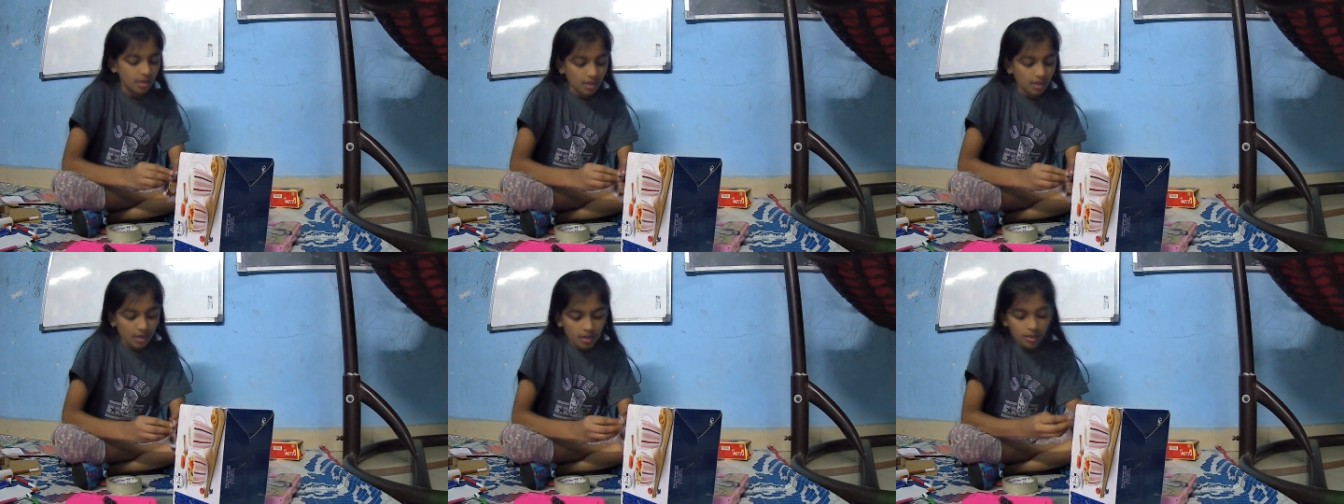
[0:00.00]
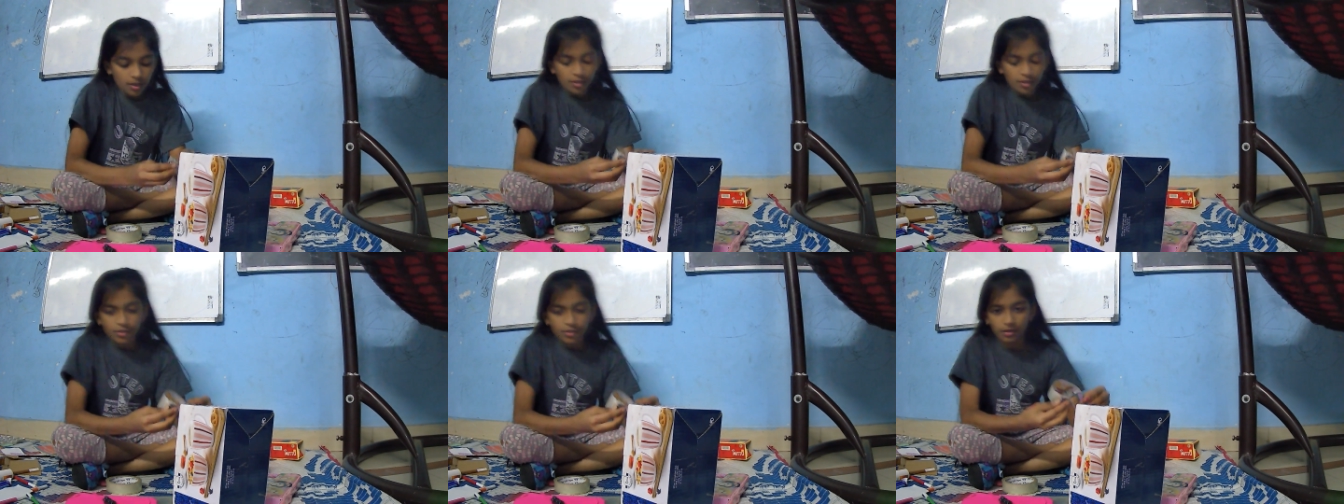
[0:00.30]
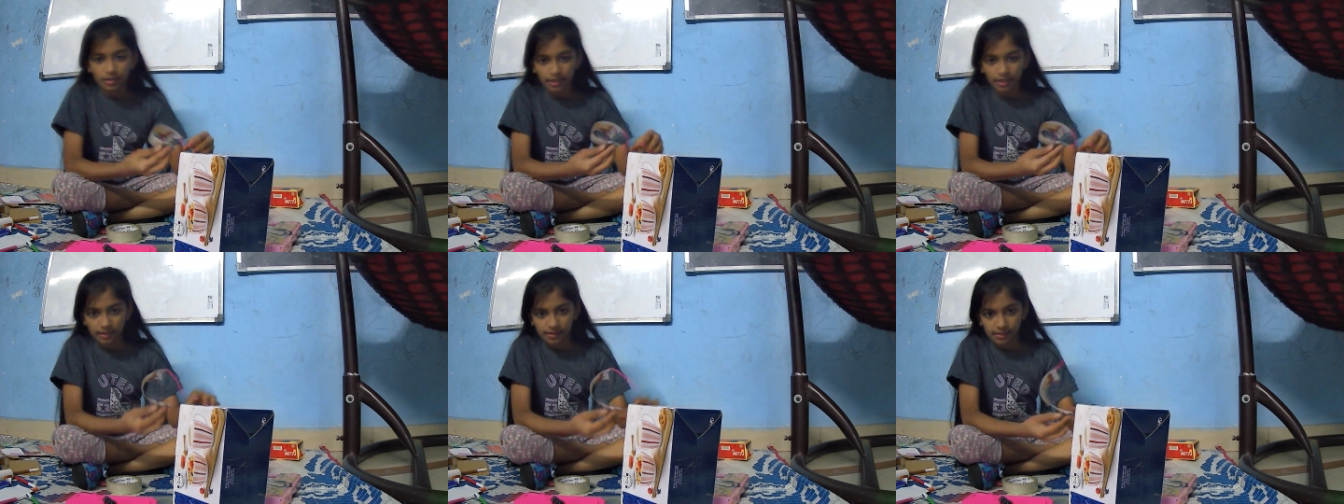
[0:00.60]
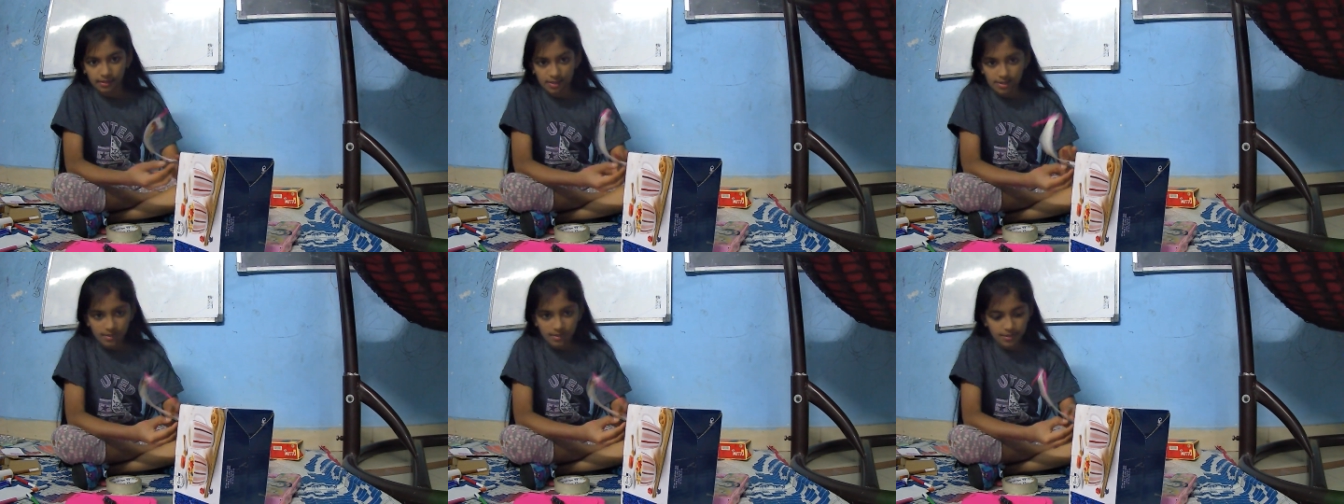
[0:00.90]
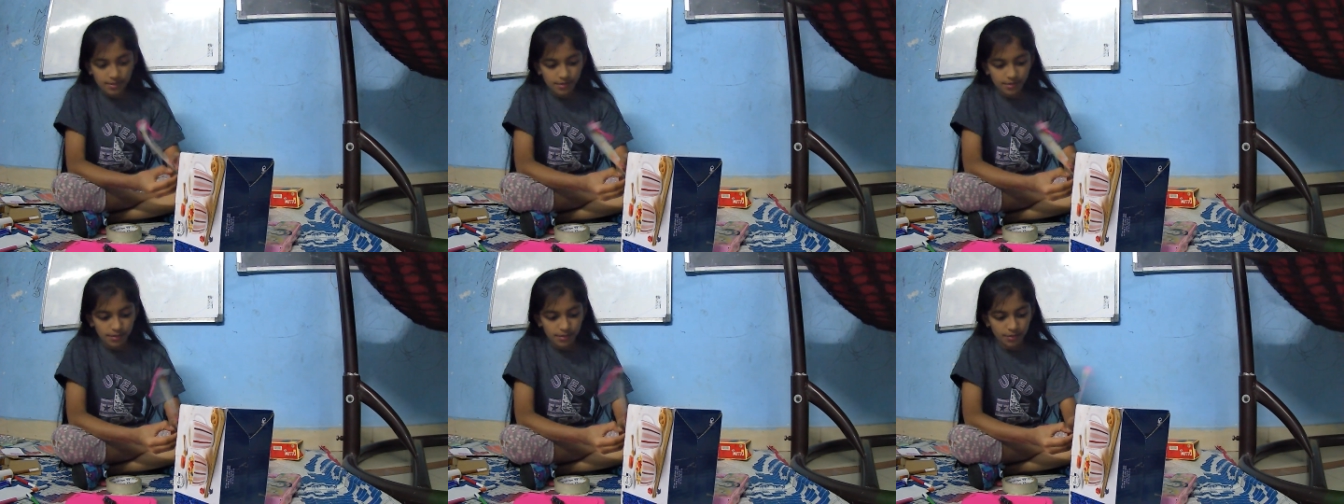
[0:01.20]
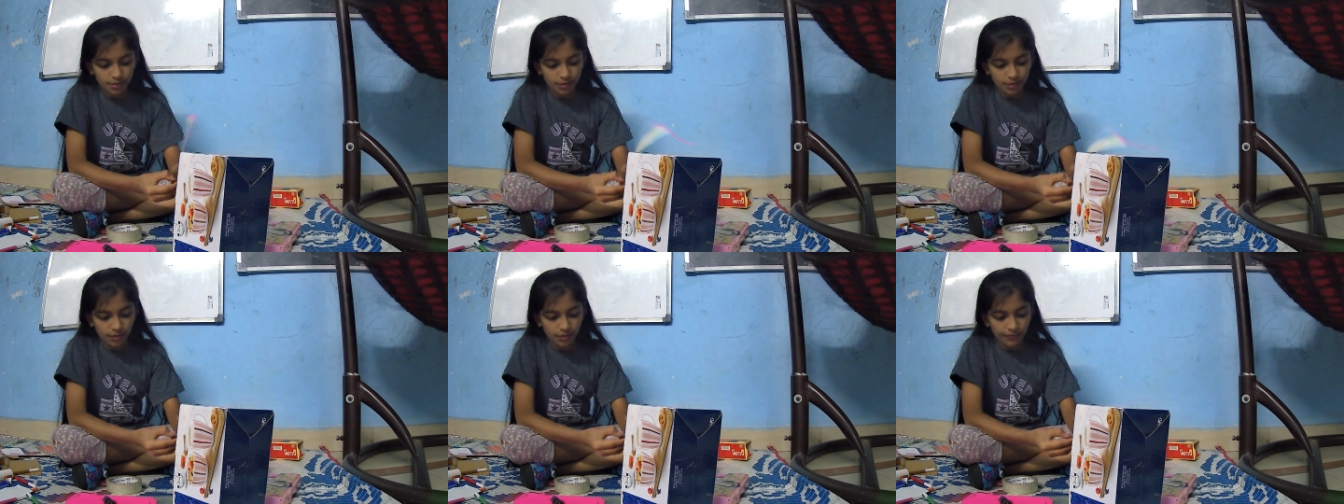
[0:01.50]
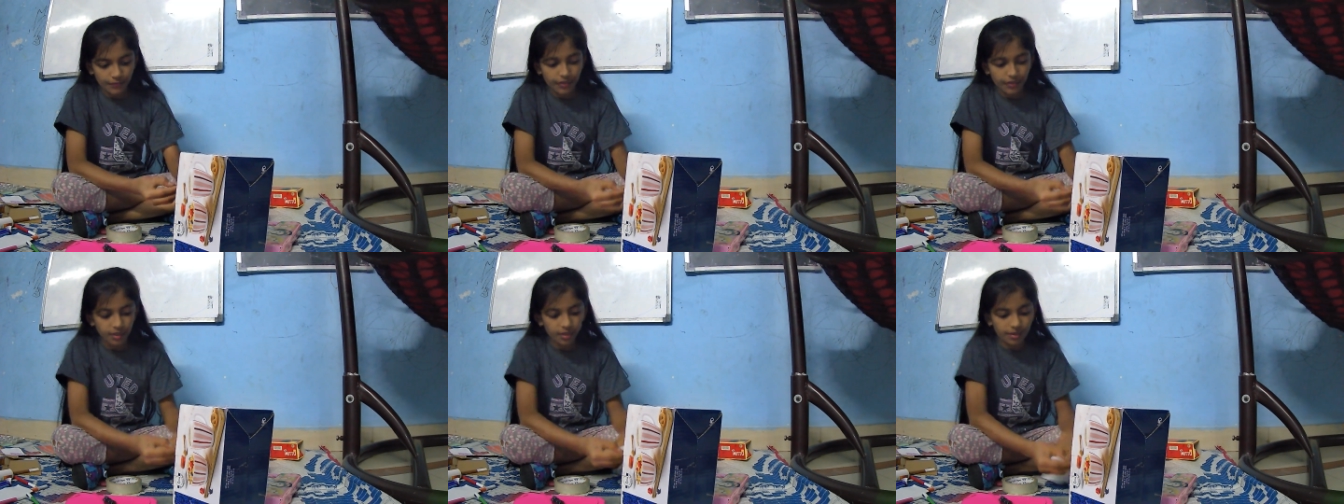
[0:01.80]
So like this, you're
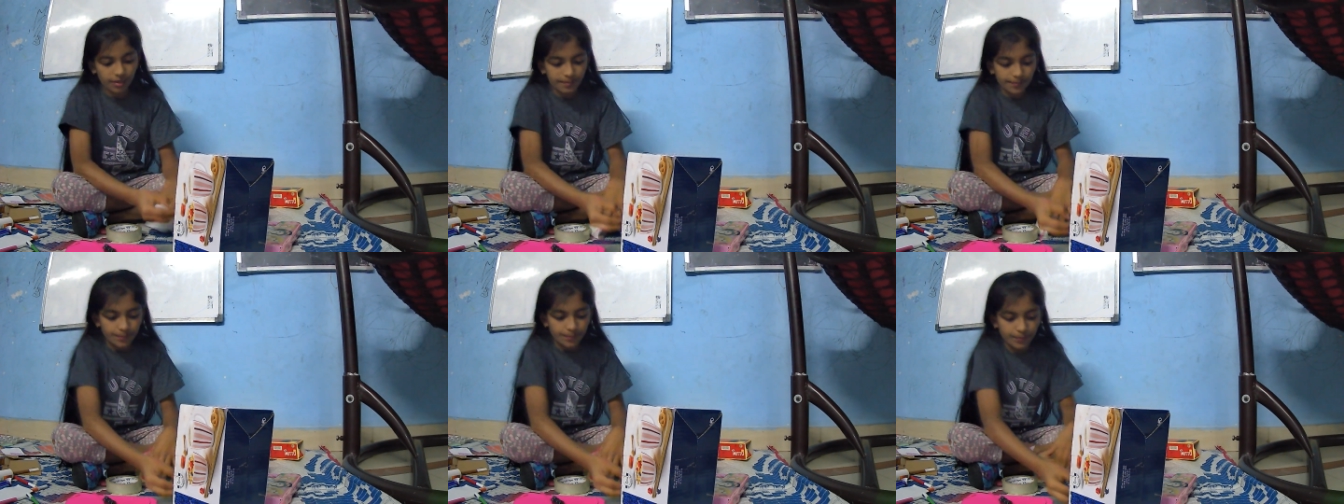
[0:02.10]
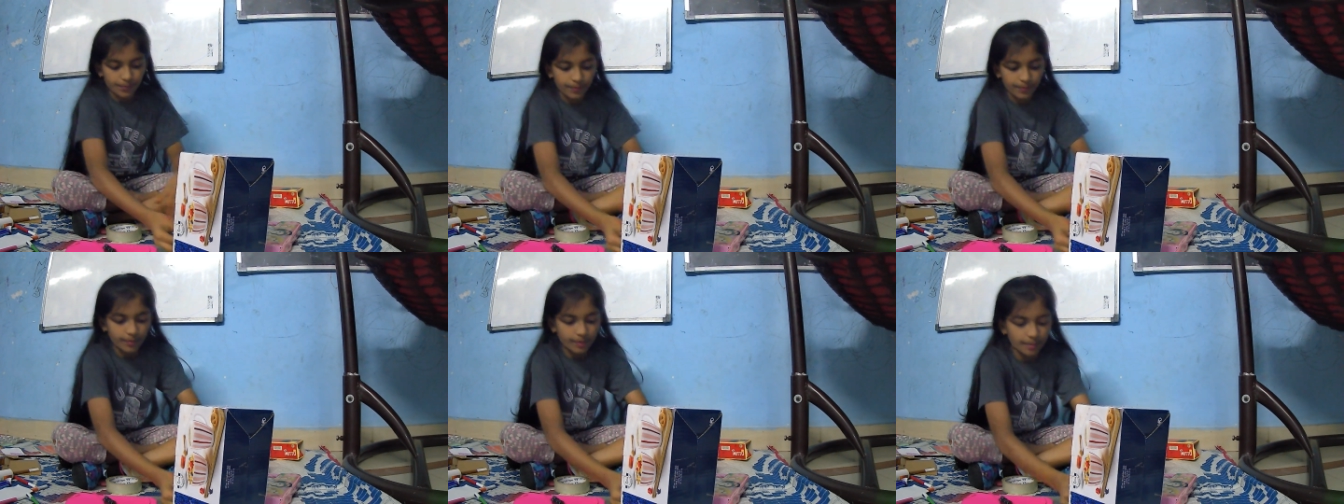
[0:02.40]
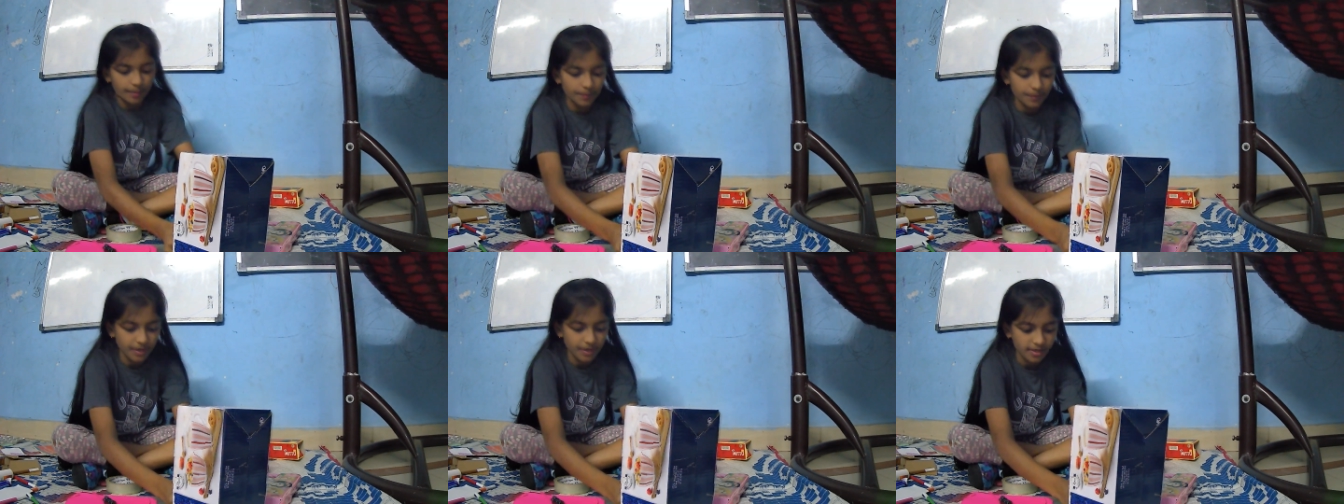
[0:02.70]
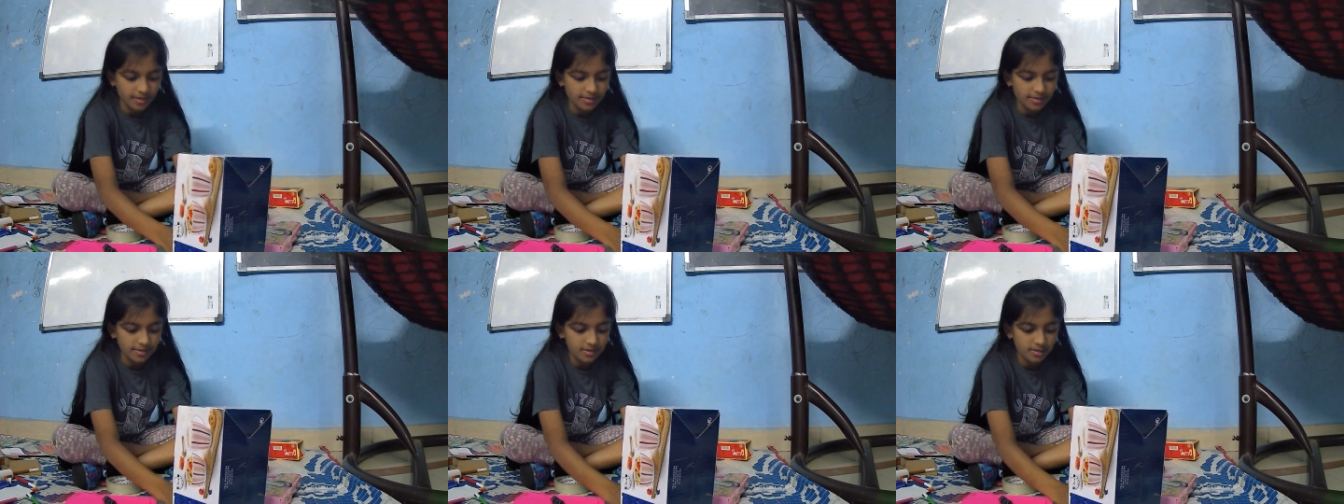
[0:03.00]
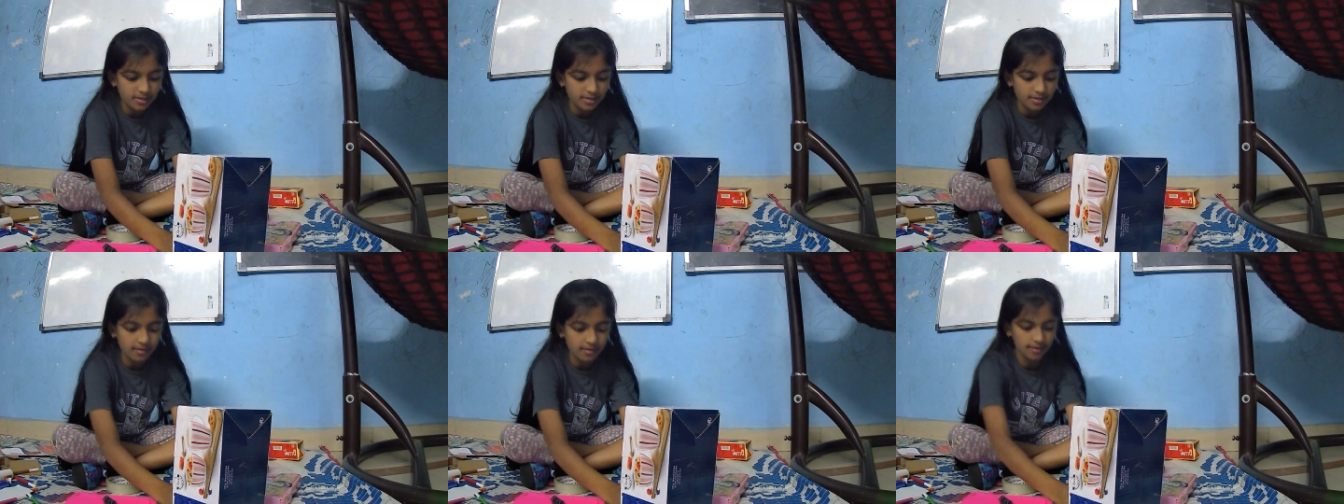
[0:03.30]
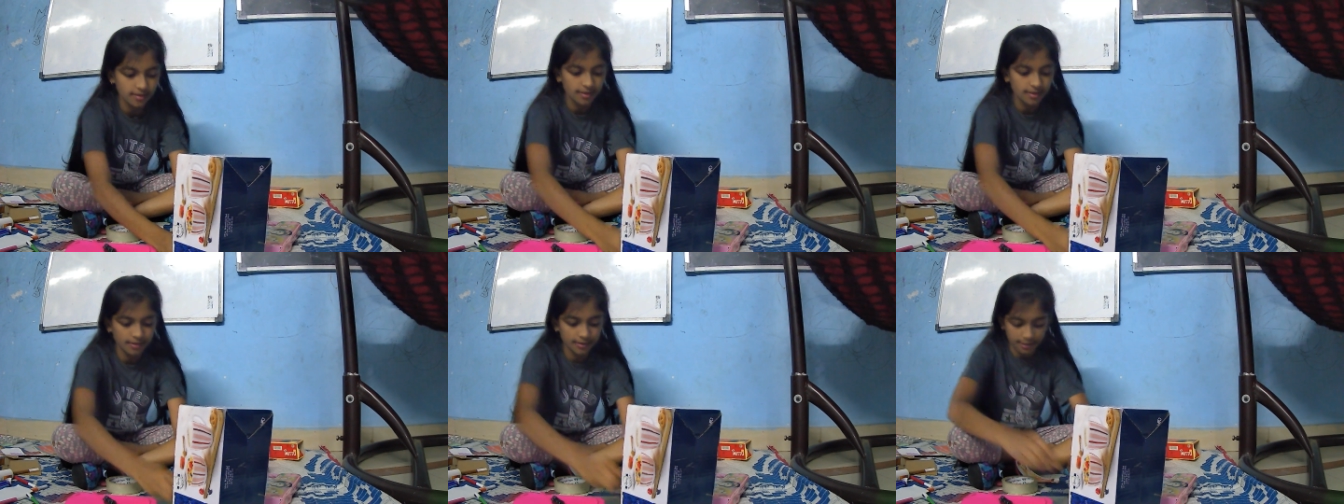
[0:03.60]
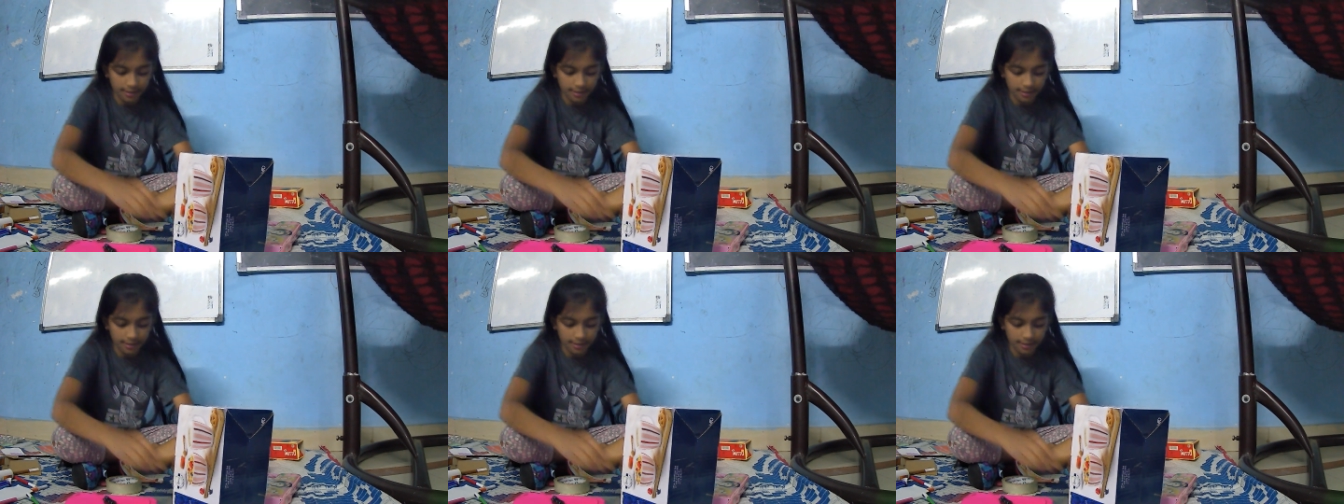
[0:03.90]
gonna paste it like that.